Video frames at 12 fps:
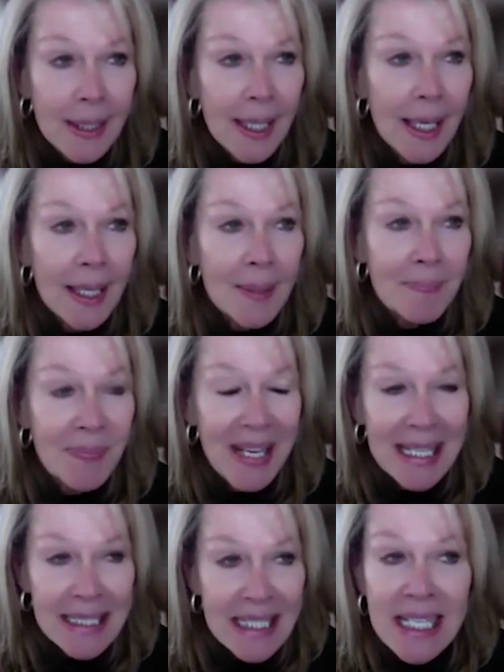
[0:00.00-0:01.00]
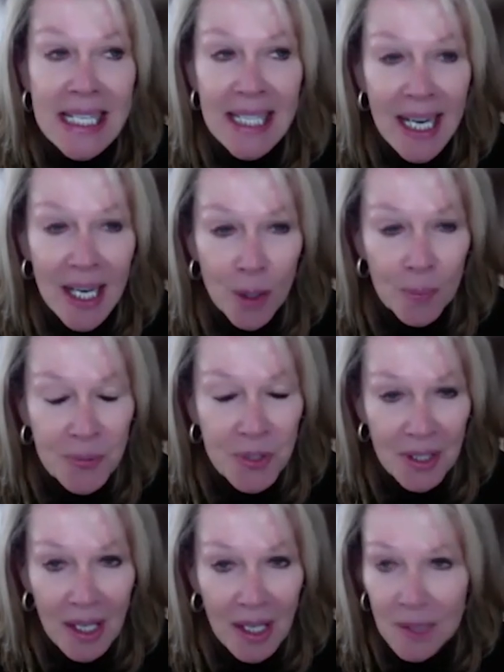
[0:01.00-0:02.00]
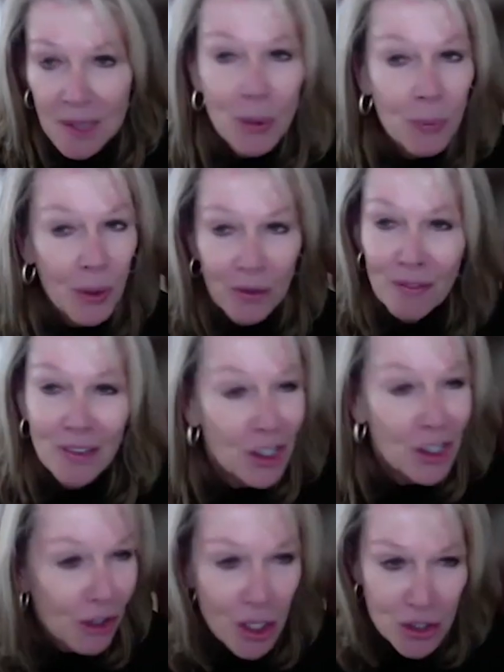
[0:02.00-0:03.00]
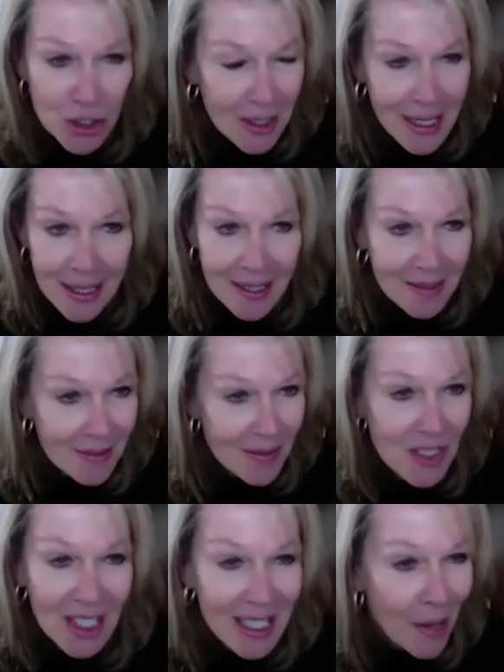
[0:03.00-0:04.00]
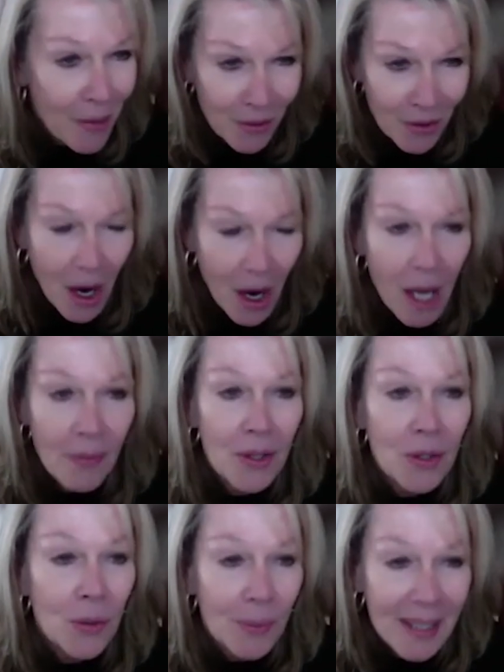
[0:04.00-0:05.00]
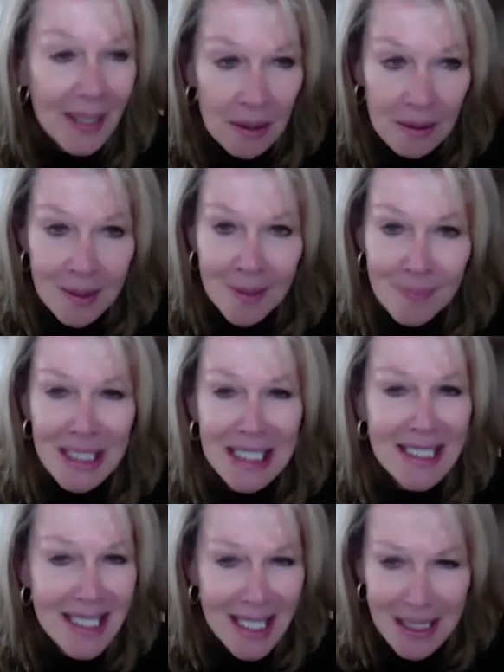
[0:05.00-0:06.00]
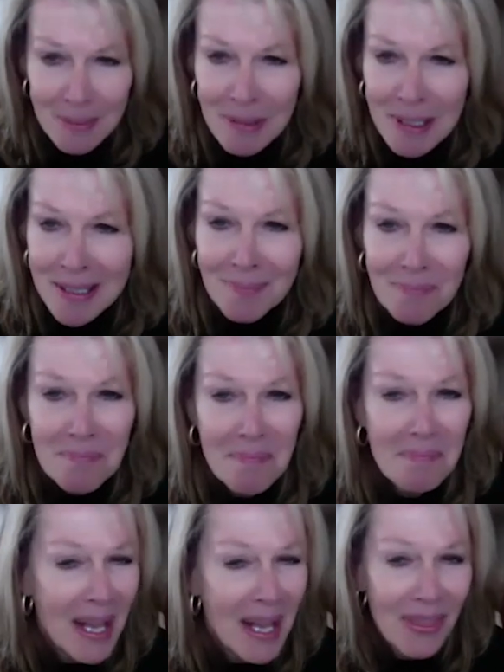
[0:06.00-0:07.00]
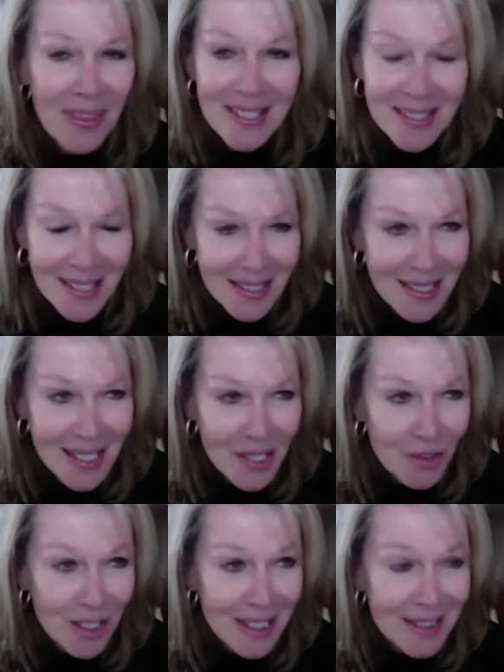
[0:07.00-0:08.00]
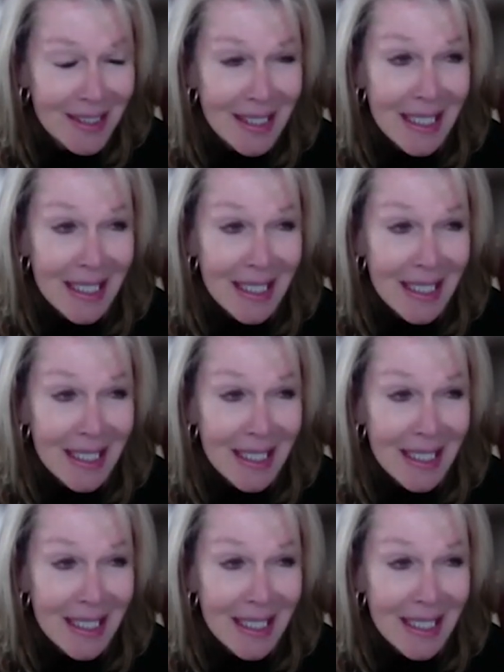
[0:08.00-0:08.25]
Um, and he helped, he, we worked very closely to, together on the curriculum, the assessment methods, et cetera.